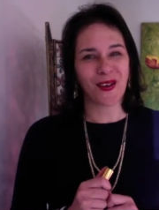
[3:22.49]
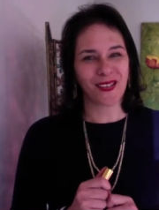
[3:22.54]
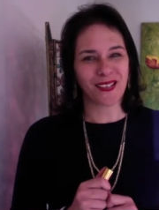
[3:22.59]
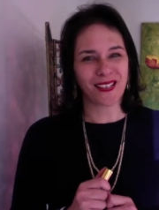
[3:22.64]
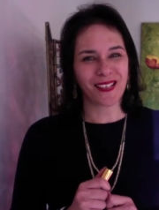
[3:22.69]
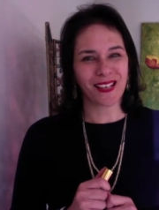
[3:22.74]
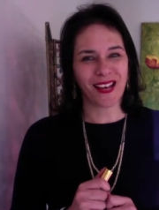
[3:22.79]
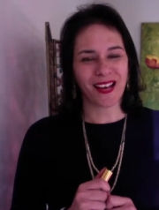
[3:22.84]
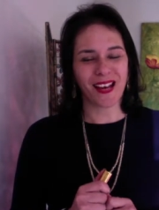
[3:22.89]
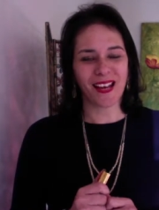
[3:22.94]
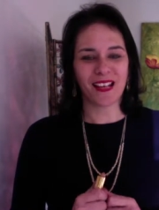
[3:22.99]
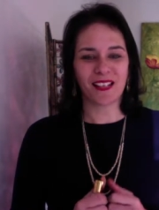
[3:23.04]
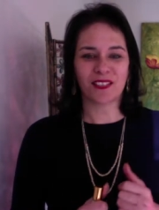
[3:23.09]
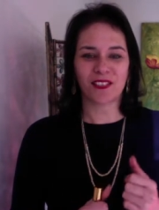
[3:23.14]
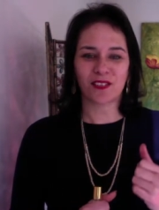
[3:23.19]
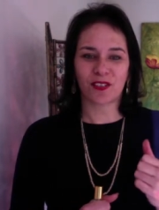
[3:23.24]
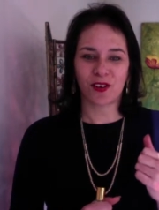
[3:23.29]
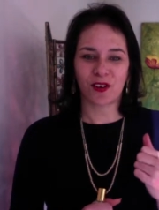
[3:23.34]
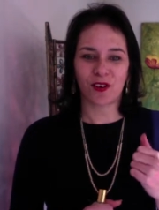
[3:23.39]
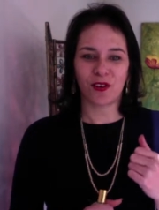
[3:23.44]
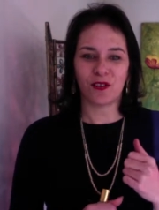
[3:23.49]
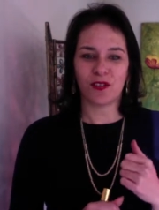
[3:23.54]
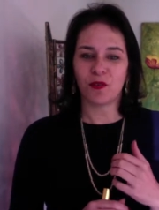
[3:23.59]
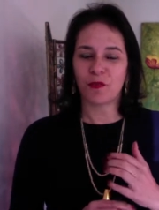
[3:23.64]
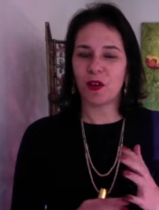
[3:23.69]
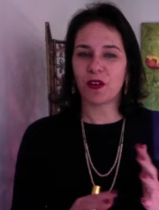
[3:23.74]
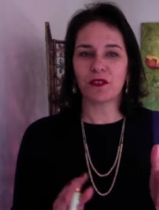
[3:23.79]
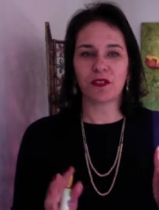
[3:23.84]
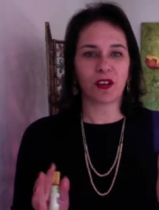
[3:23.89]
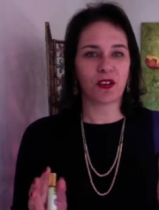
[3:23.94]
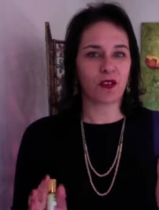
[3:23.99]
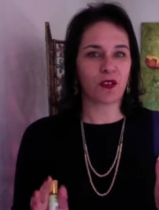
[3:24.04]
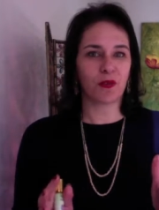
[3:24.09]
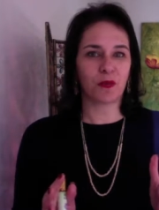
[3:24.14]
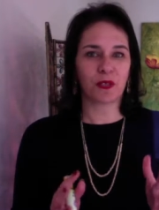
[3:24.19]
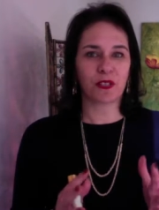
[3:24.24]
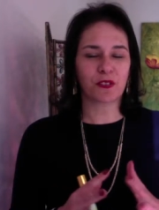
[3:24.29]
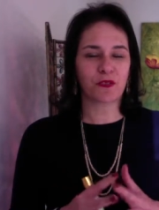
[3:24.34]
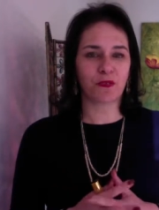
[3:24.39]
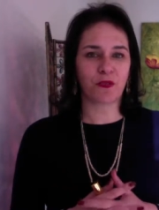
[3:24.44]
Okay, so you won't know who
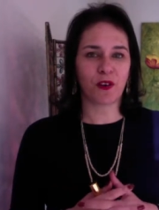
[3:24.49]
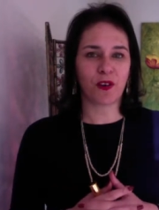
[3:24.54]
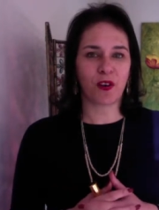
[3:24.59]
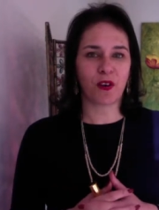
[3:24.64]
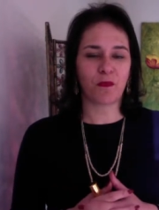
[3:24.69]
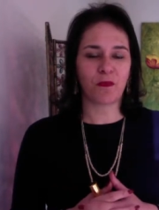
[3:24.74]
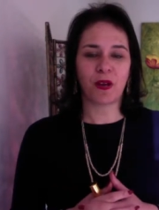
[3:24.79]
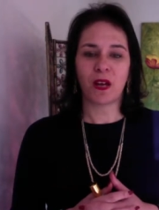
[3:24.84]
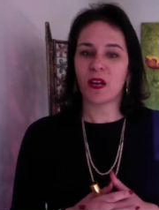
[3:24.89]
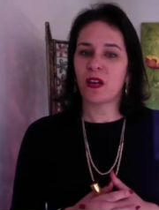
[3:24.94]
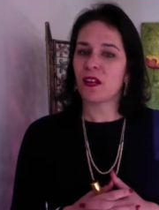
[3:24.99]
it's from.